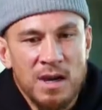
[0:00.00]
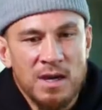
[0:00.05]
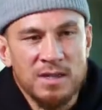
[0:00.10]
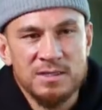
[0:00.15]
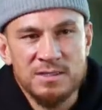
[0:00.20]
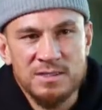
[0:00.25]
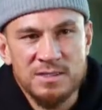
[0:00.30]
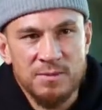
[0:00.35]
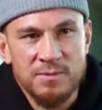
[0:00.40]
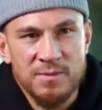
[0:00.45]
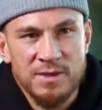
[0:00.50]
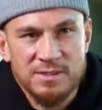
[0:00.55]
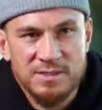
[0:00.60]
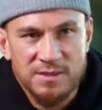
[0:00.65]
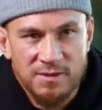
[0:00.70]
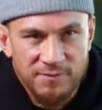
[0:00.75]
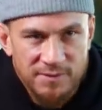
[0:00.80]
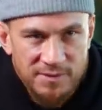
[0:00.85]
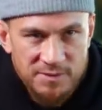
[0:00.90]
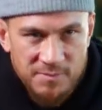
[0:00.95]
I just see
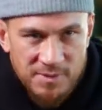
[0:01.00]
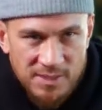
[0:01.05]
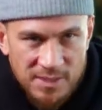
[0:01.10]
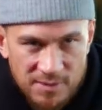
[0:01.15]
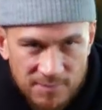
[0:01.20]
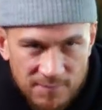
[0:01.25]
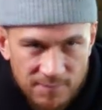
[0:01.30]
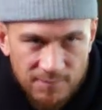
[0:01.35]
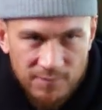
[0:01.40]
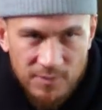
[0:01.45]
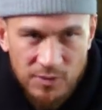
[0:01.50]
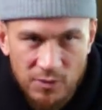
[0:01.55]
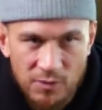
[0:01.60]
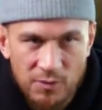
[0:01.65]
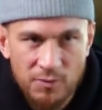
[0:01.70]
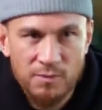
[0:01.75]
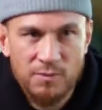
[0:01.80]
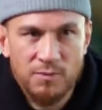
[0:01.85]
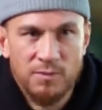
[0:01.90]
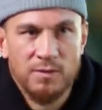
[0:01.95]
myself as me, you know.